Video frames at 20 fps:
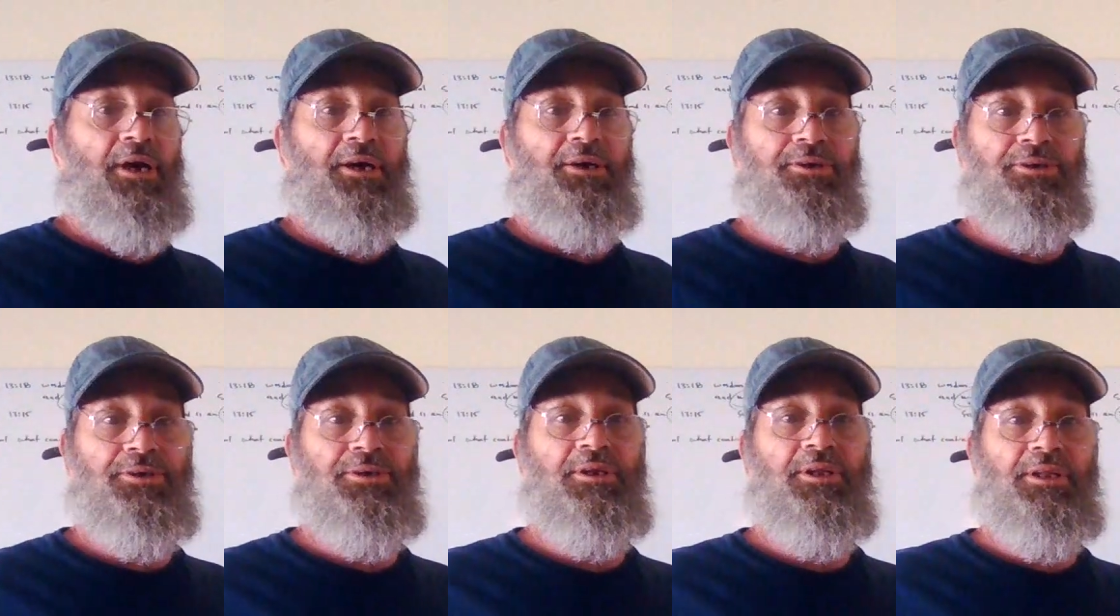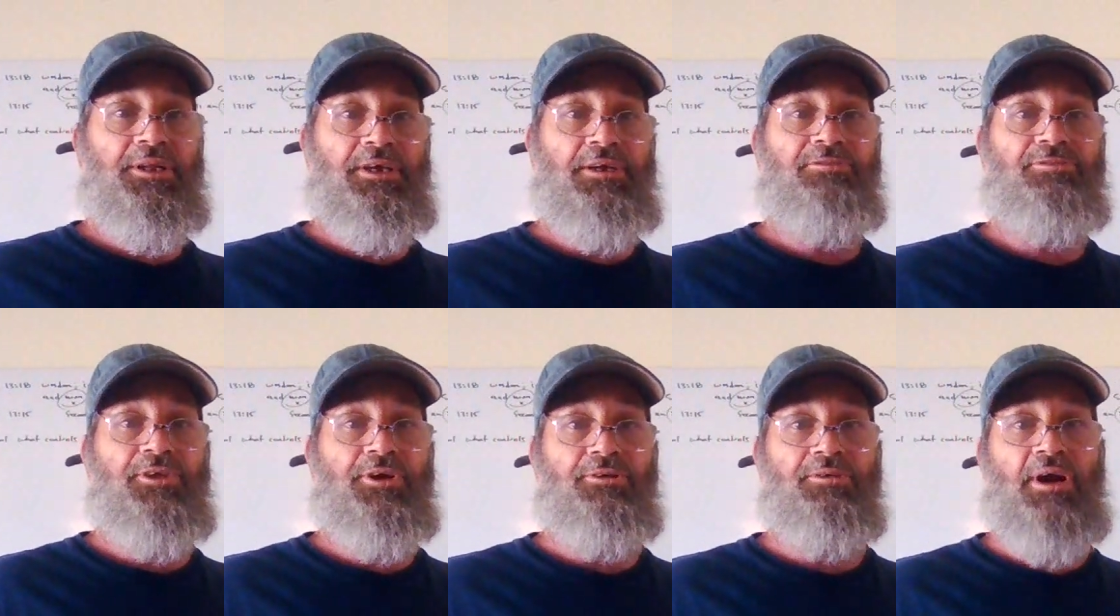I couldn't
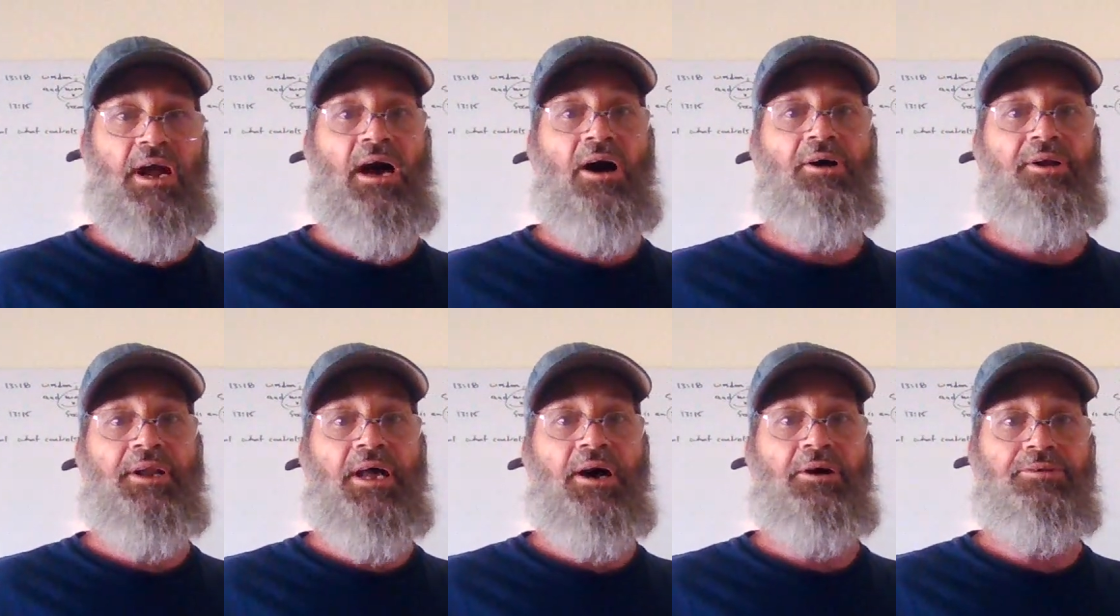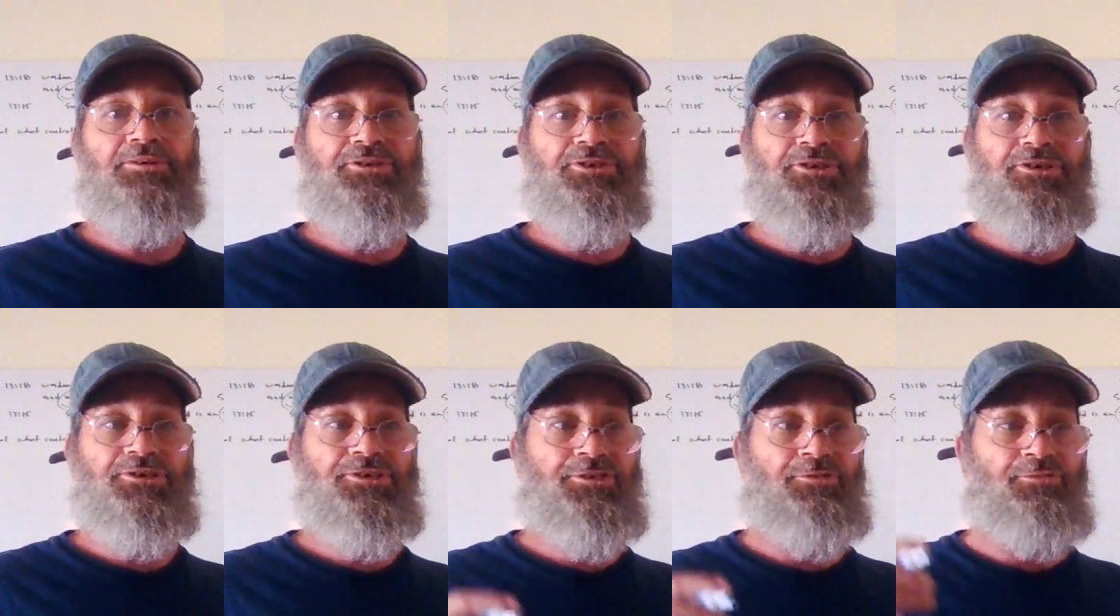leave the ground. I was
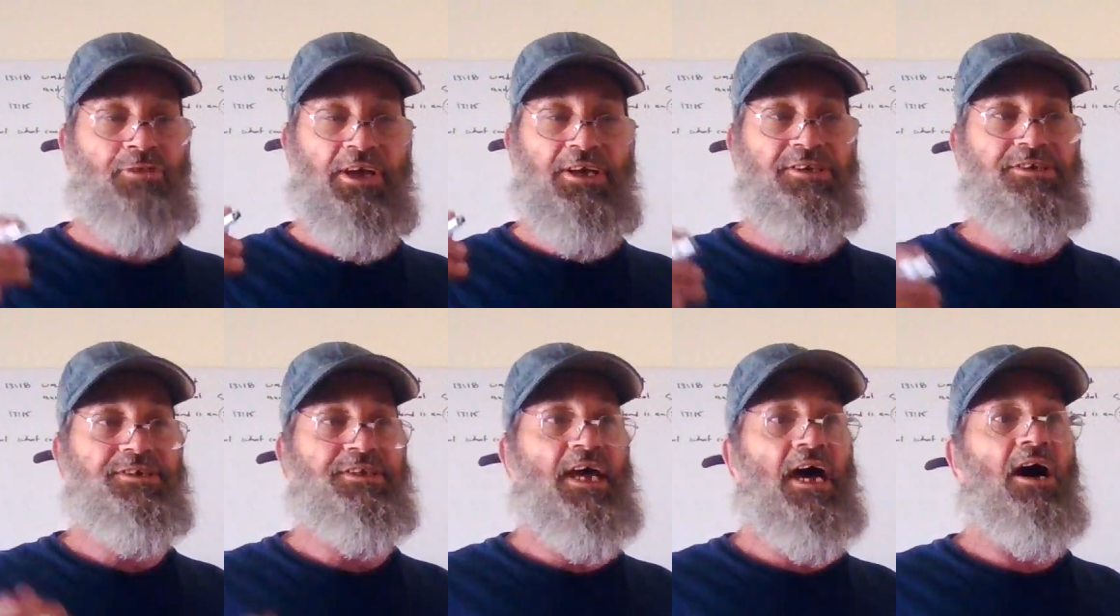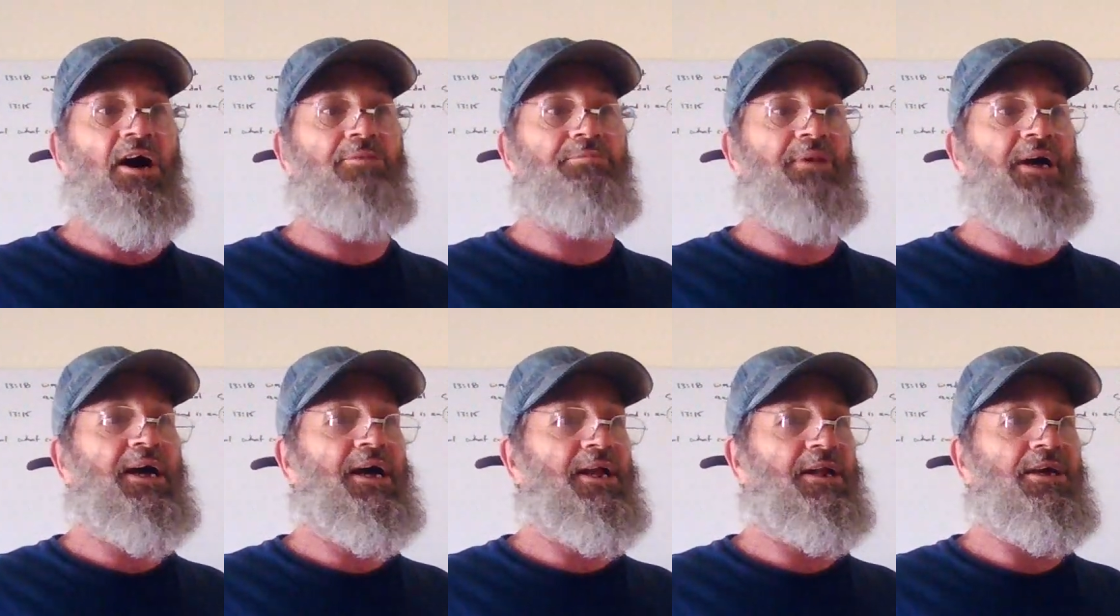just face down,
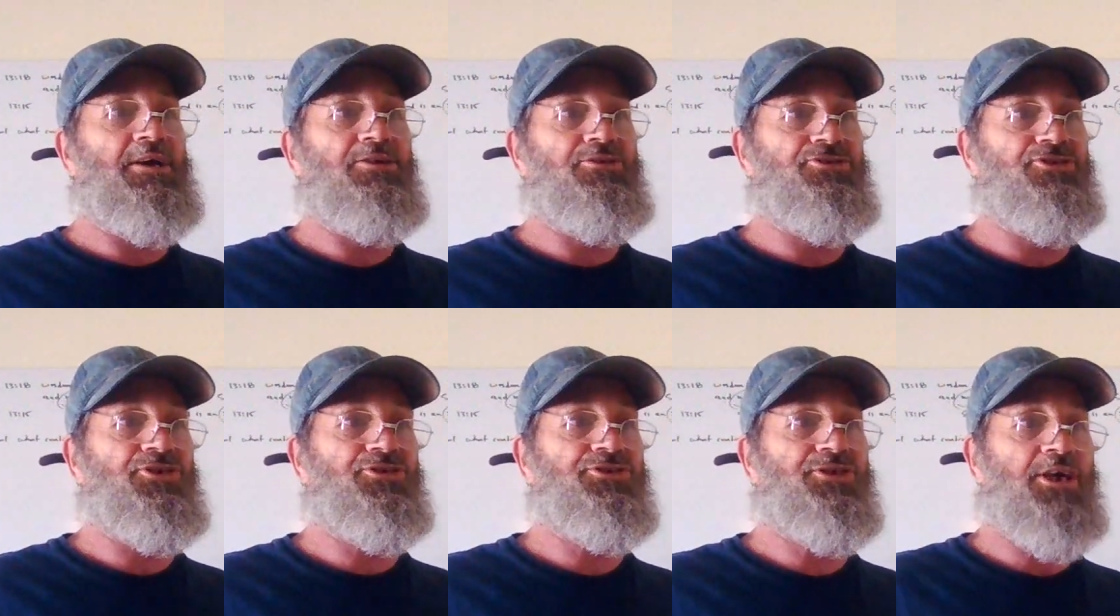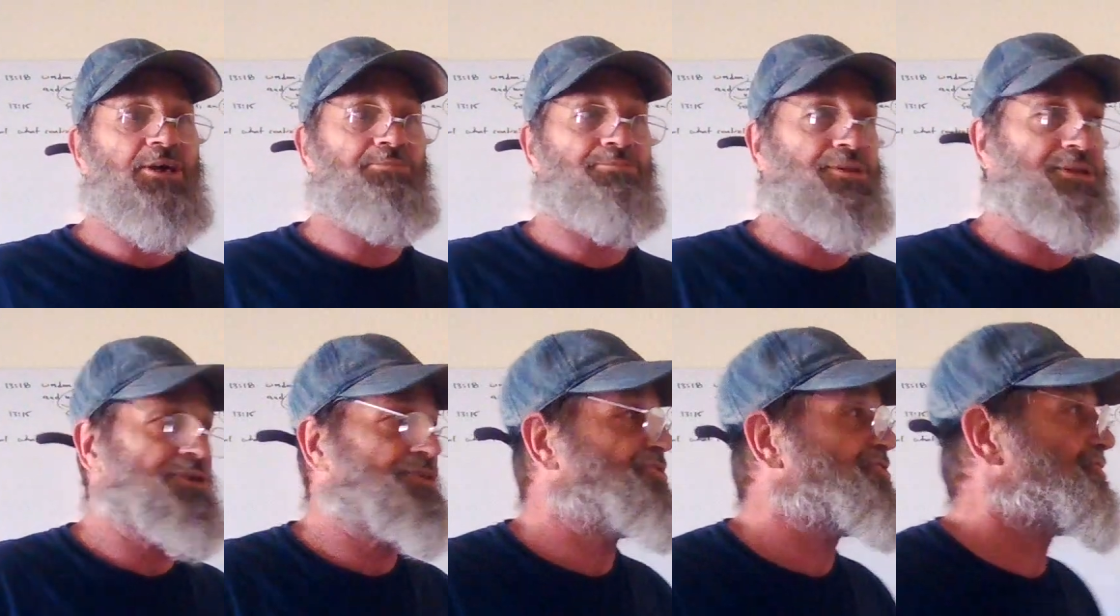man, in just complete